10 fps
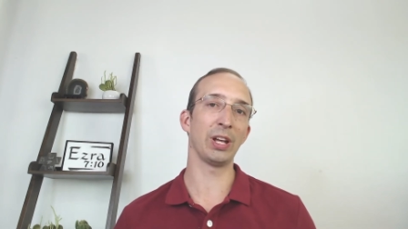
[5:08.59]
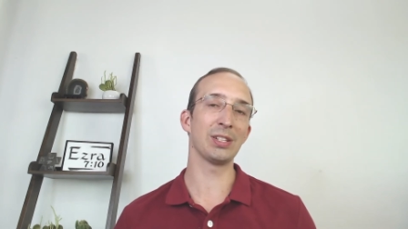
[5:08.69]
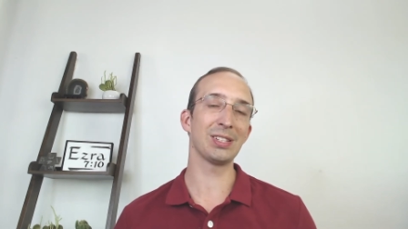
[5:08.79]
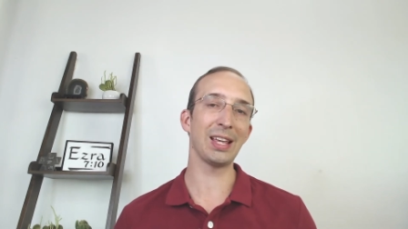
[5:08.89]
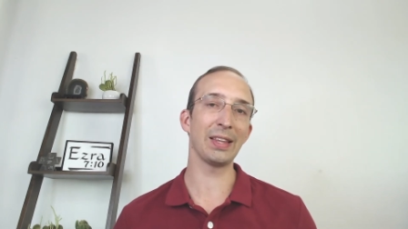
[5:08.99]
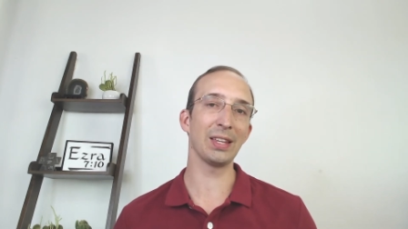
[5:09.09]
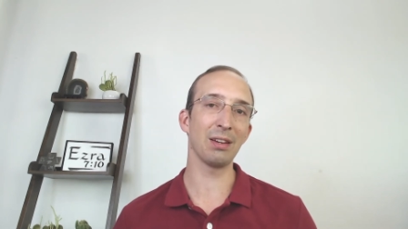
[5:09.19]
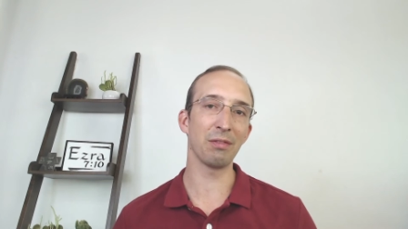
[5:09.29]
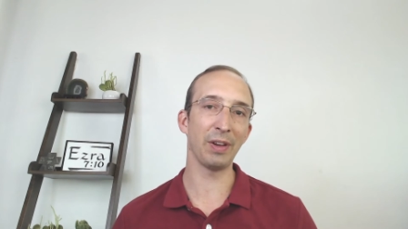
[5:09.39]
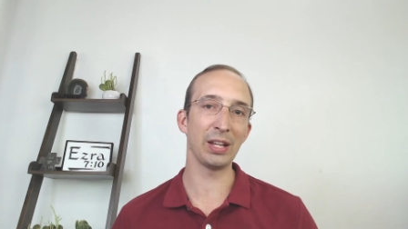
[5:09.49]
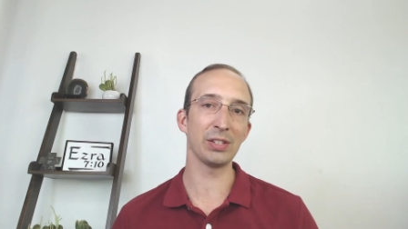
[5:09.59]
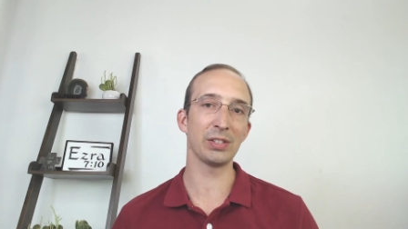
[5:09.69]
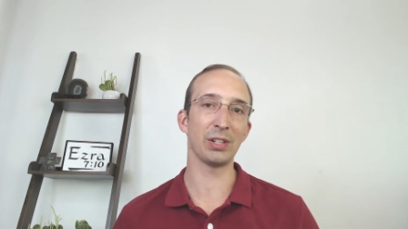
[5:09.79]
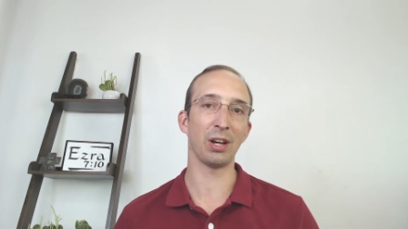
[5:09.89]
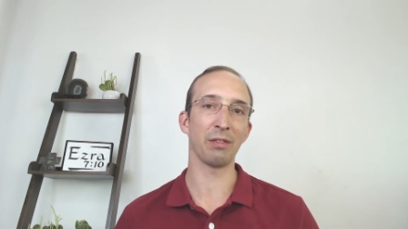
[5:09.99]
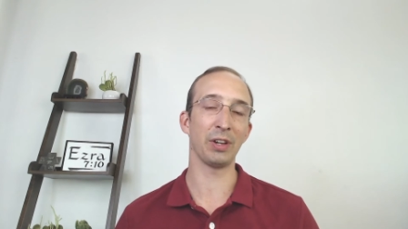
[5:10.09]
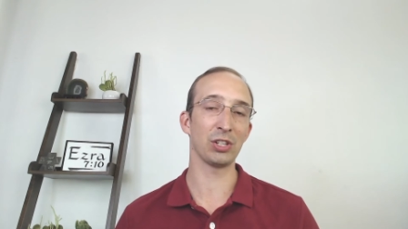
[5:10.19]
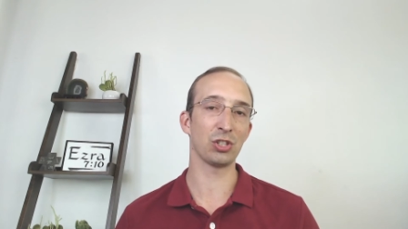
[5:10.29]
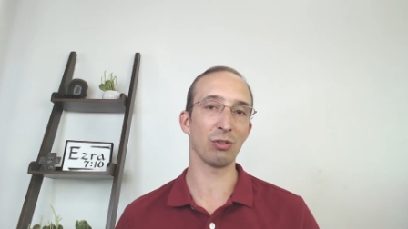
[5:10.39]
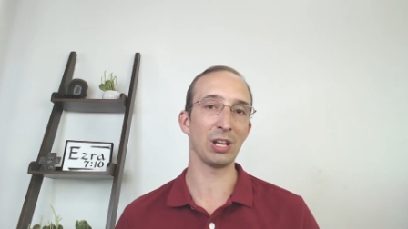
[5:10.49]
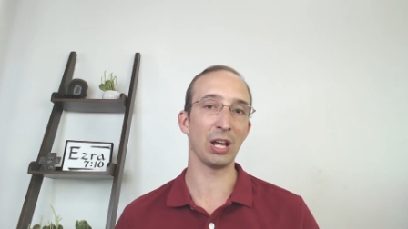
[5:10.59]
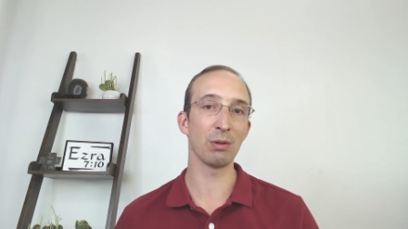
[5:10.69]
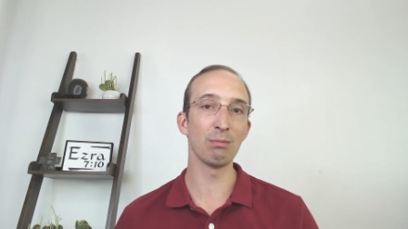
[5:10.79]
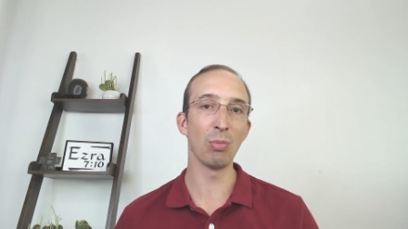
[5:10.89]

and set the events of history in